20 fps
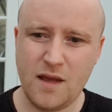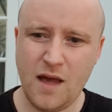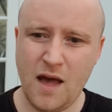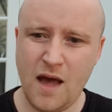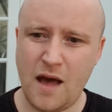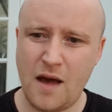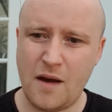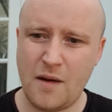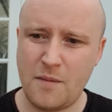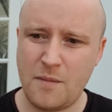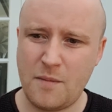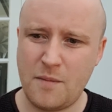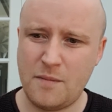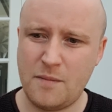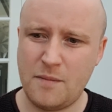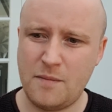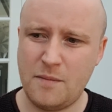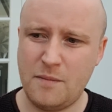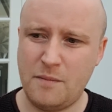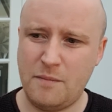
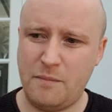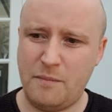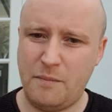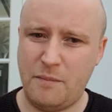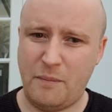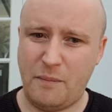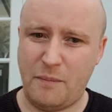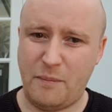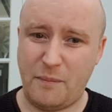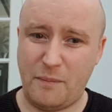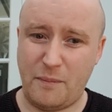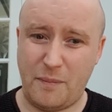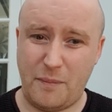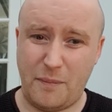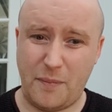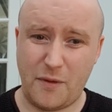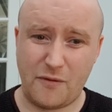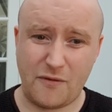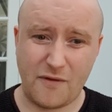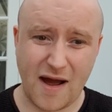
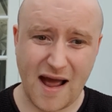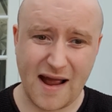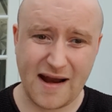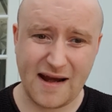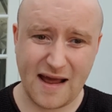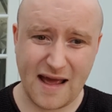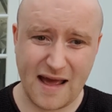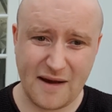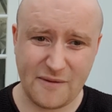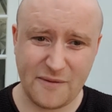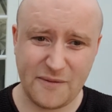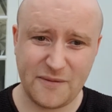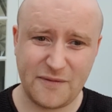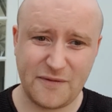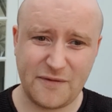But right now,